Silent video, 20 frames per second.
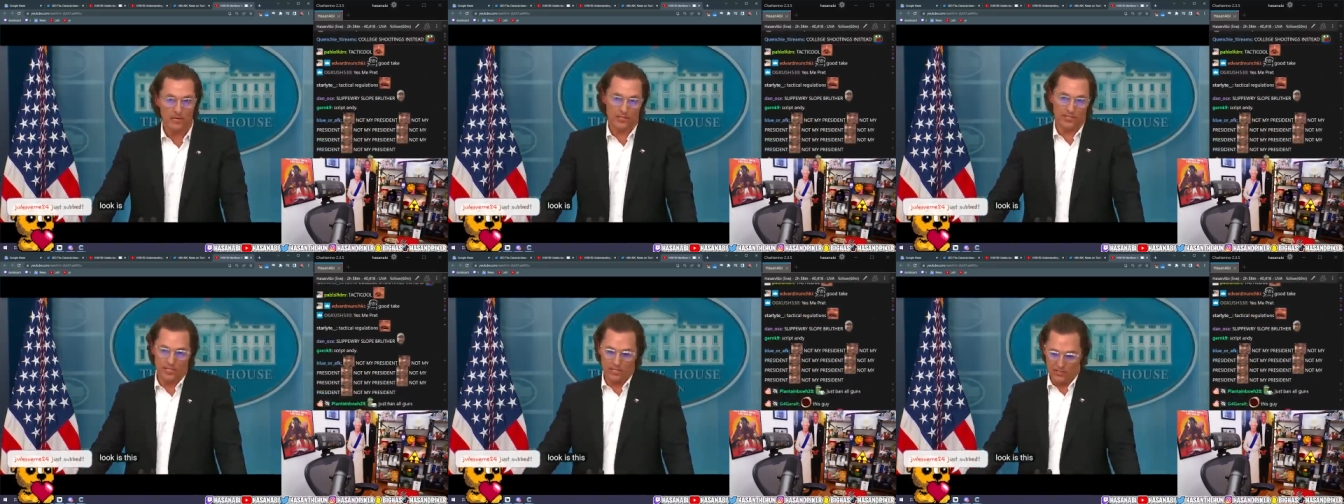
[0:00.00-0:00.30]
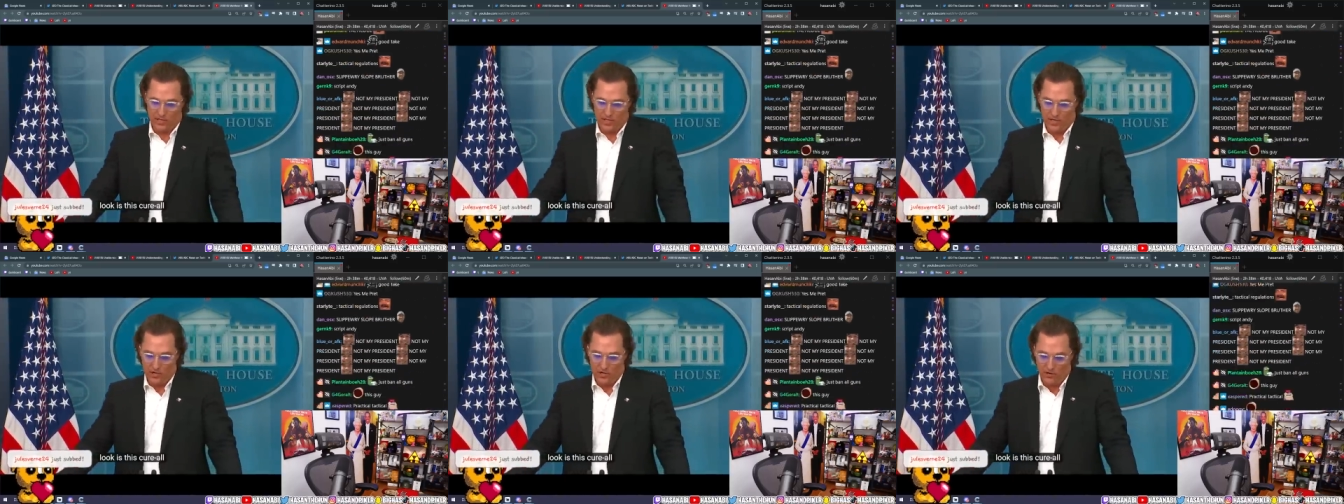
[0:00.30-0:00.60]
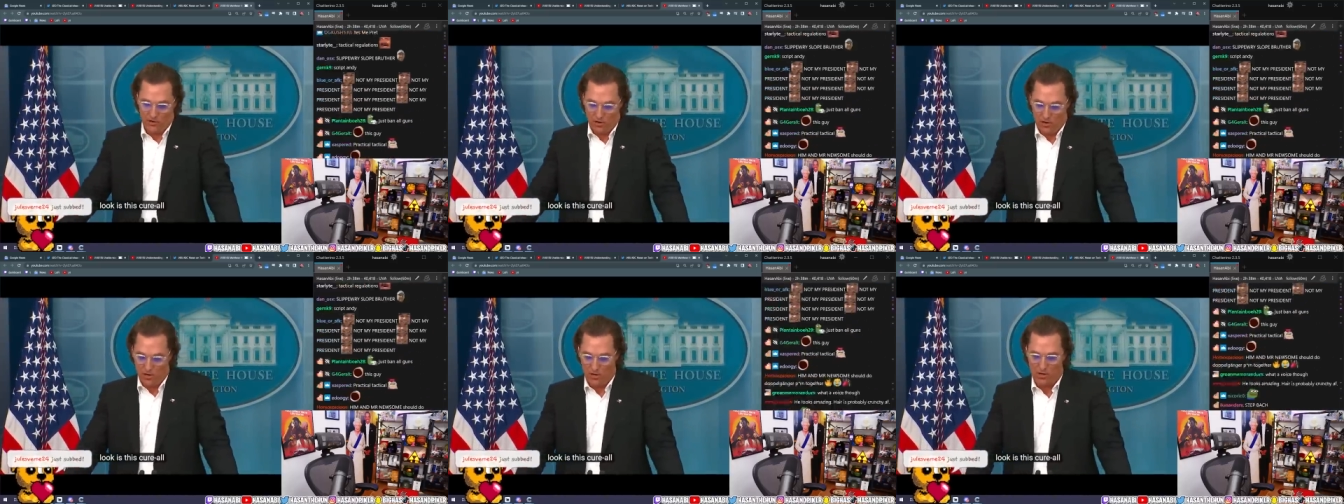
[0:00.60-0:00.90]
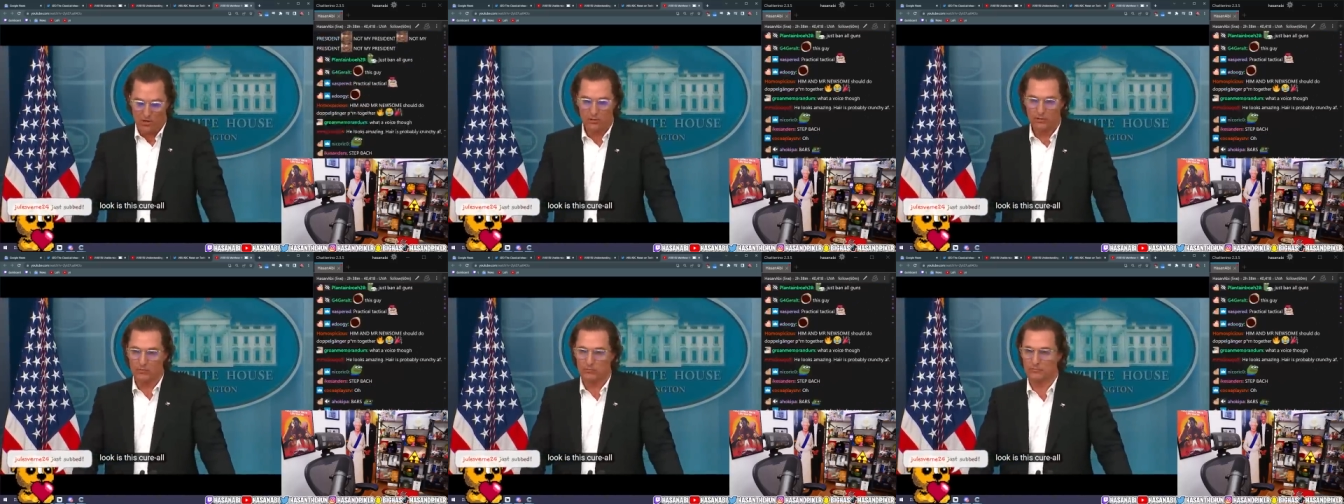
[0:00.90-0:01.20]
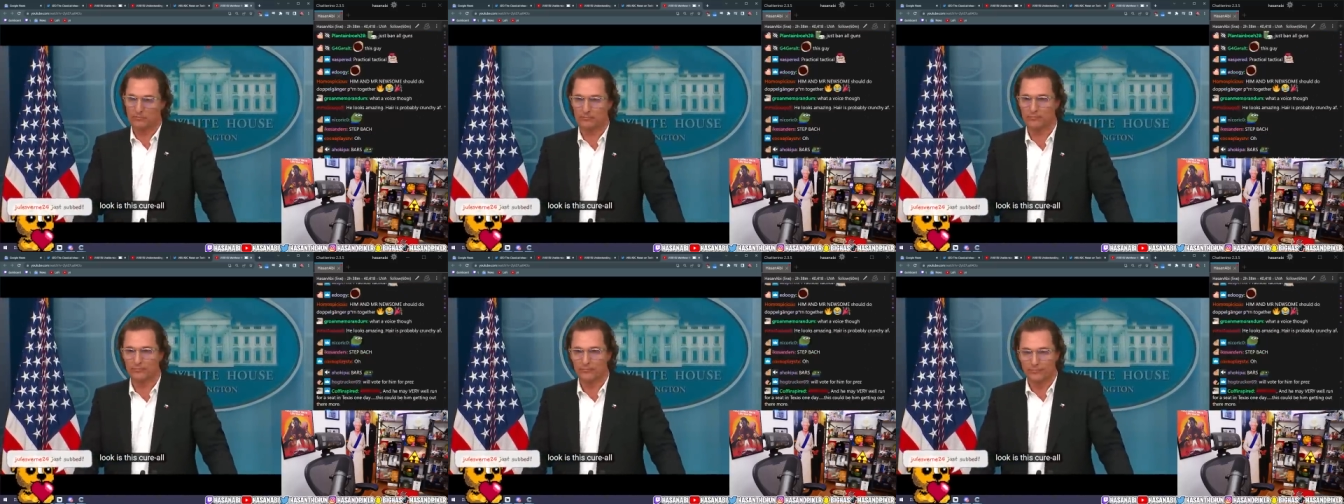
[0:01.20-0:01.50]
Look, is this cure all?
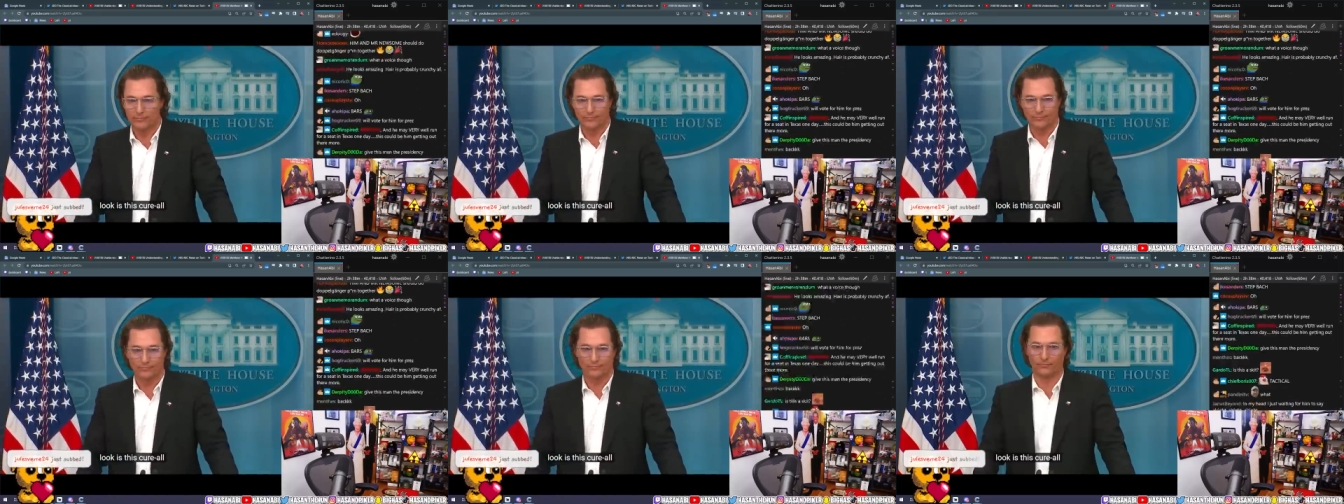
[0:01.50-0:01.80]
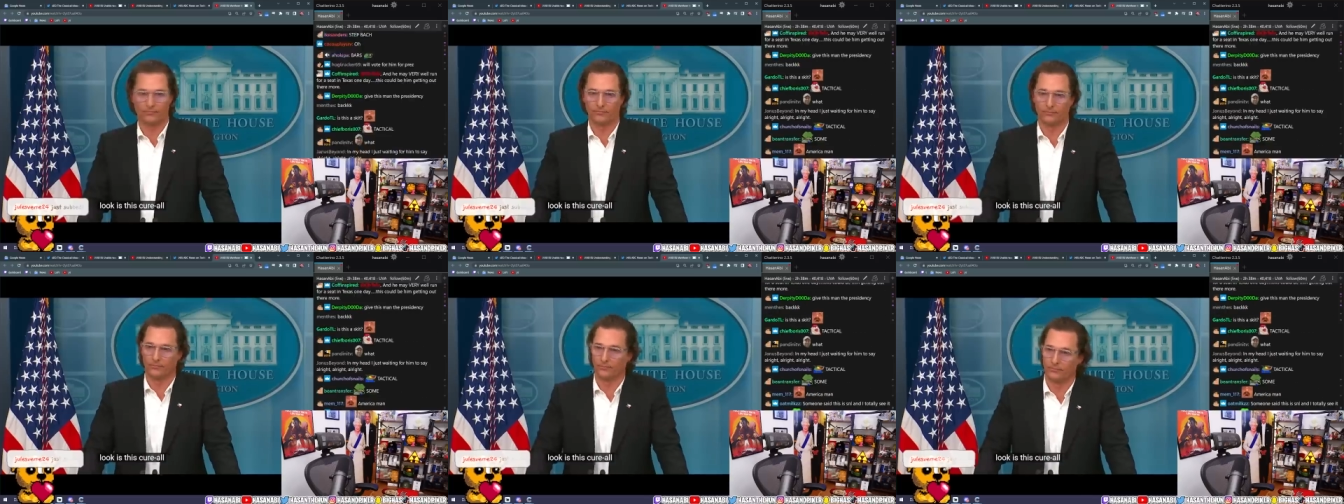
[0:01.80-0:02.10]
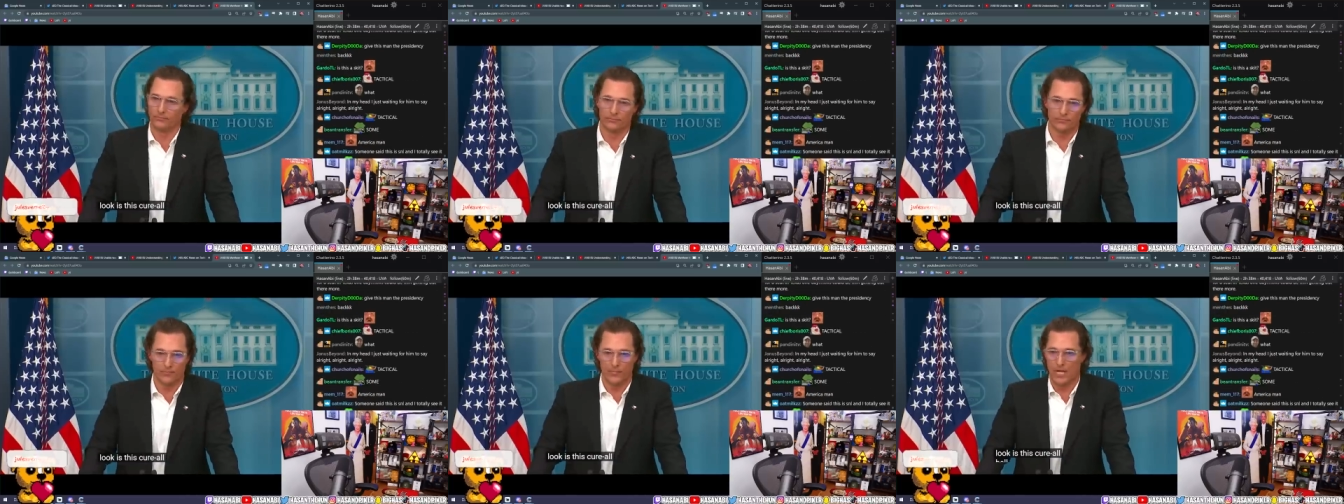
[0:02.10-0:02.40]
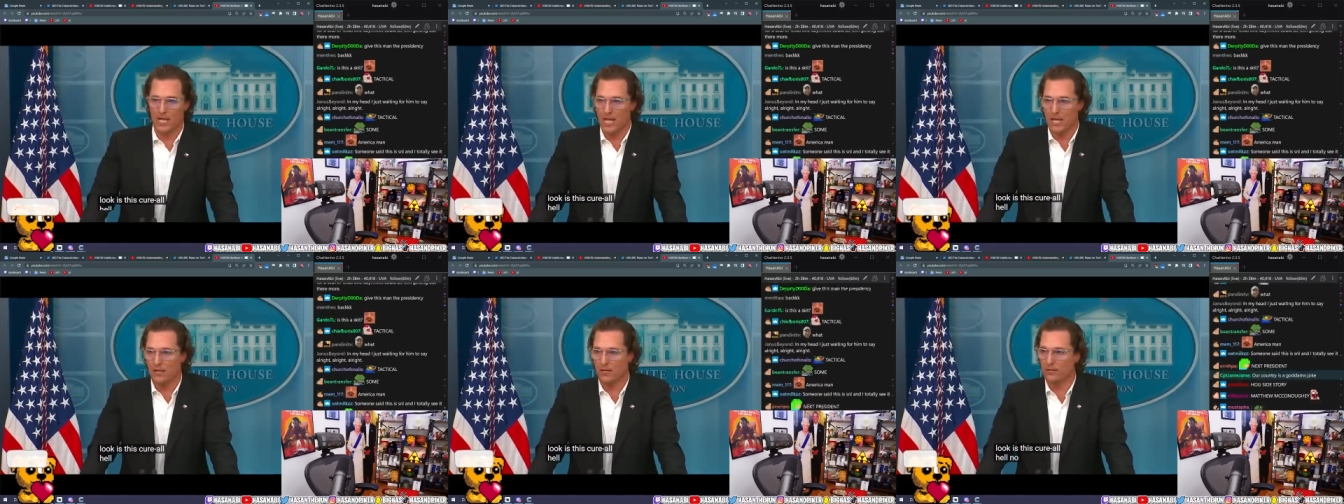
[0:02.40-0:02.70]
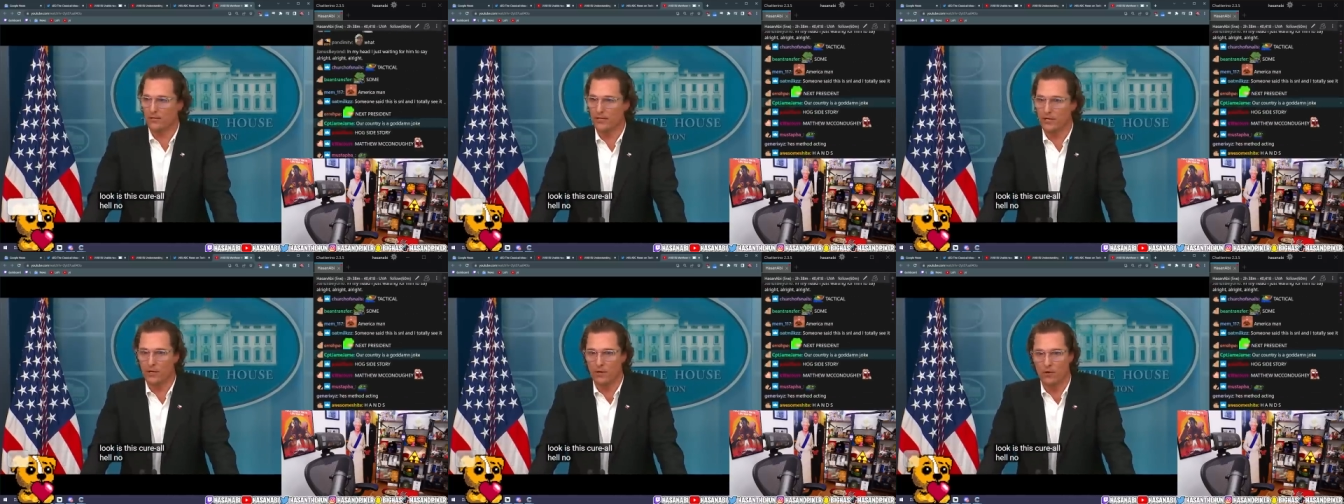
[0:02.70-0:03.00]

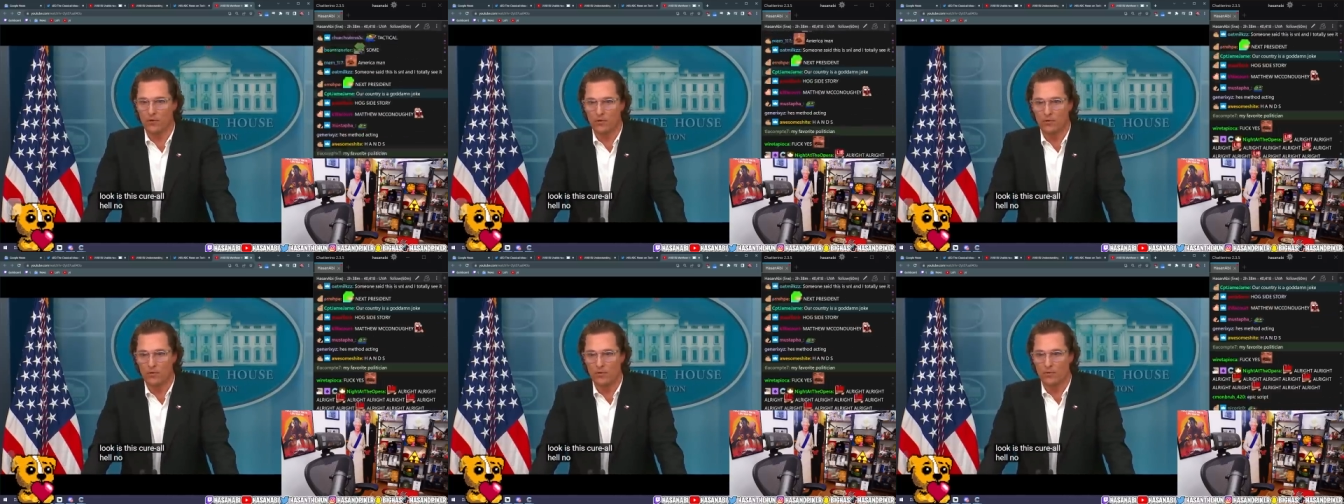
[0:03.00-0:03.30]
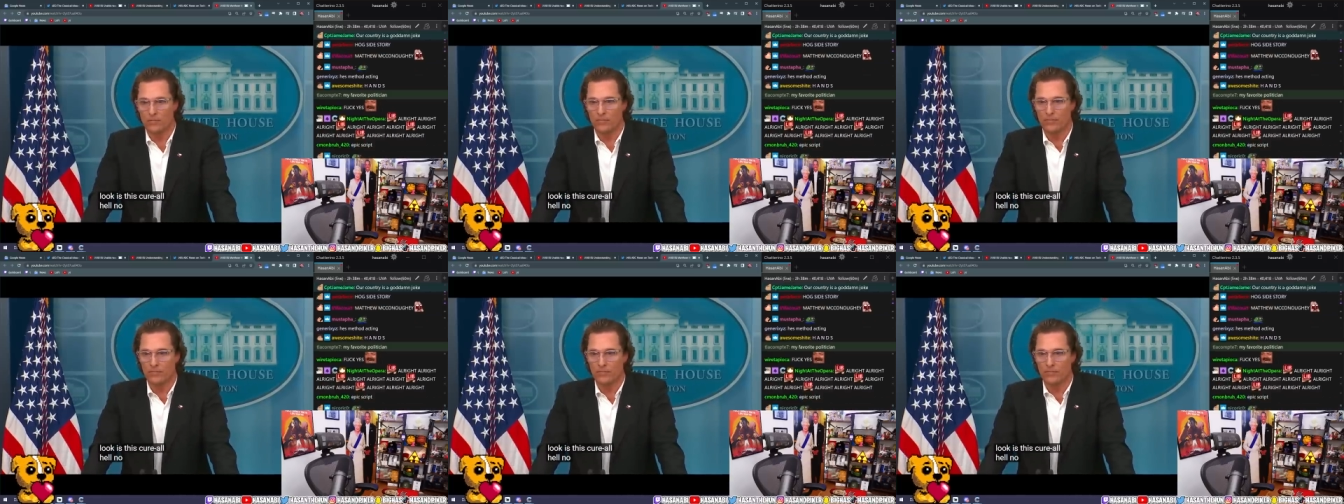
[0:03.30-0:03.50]
Hell no.